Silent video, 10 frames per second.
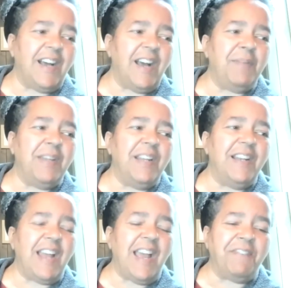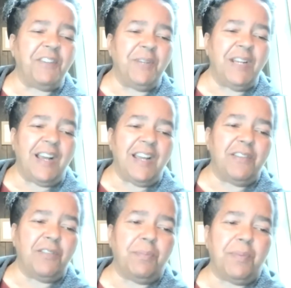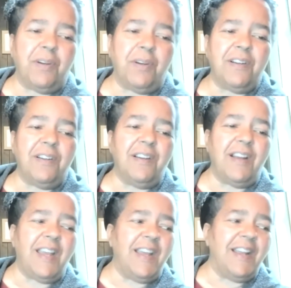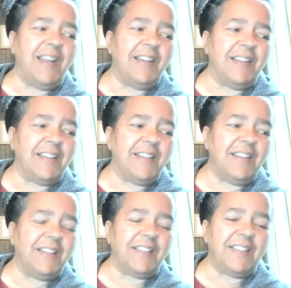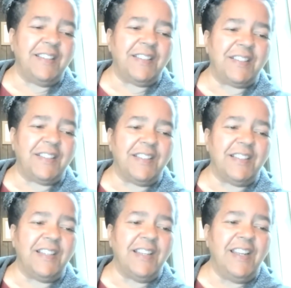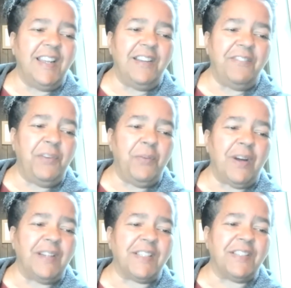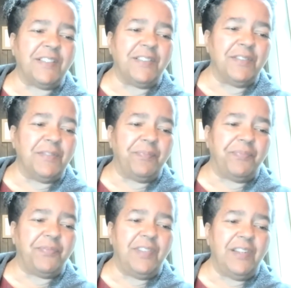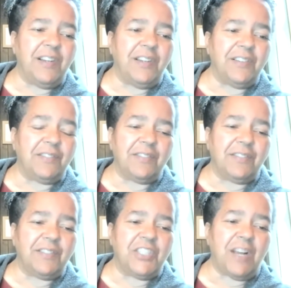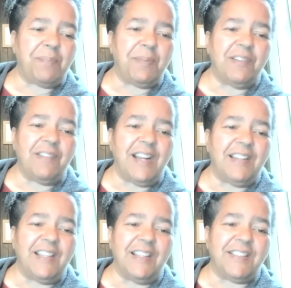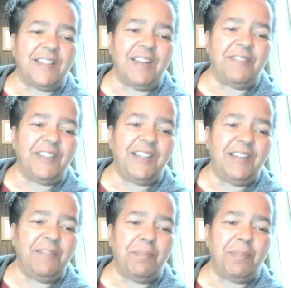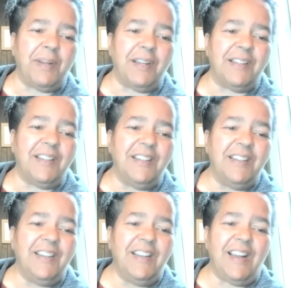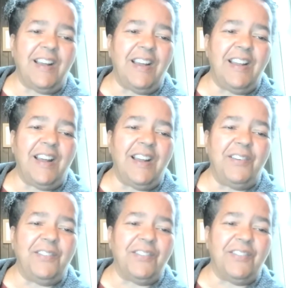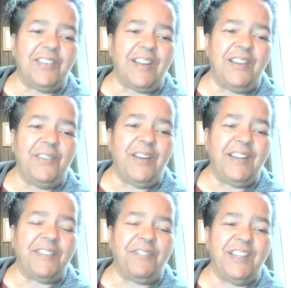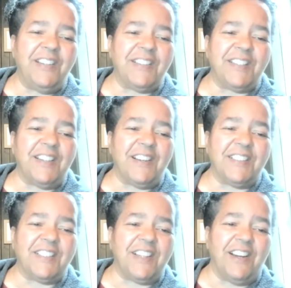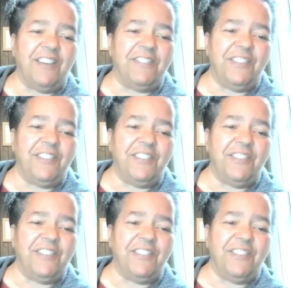I mean, after we hire a broker and it's listed, and if he wants to, shop it around, that's lovely. But I don't want his fingers in our stuff.